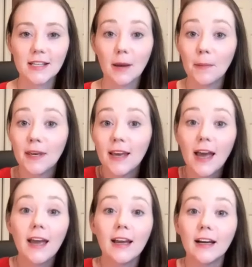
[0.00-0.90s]
a
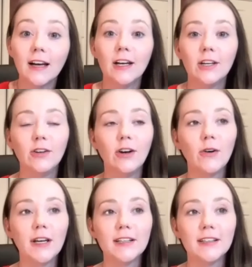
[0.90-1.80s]
PA,
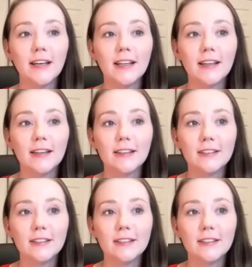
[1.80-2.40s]
and